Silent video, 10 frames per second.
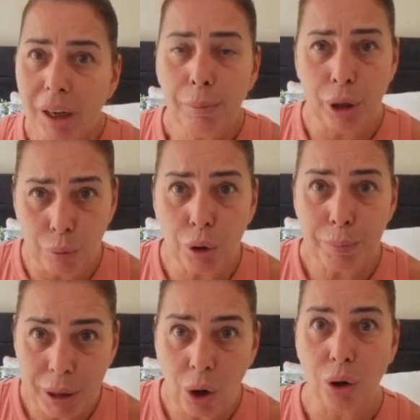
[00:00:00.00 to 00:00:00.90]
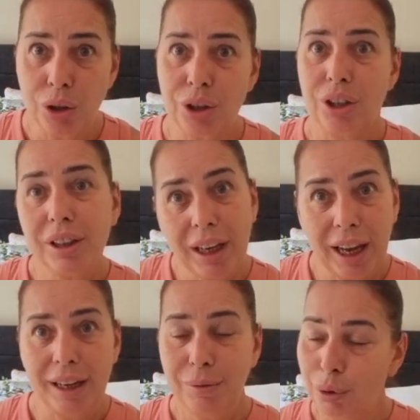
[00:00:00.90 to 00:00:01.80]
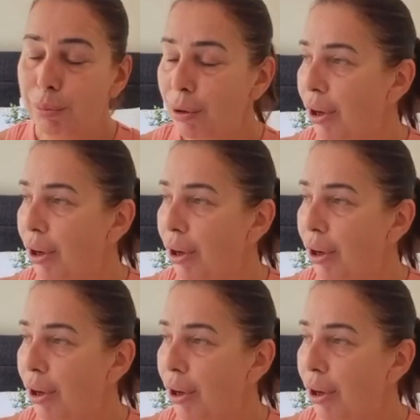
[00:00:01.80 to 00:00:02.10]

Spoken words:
But it would be nice. Yeah, it would be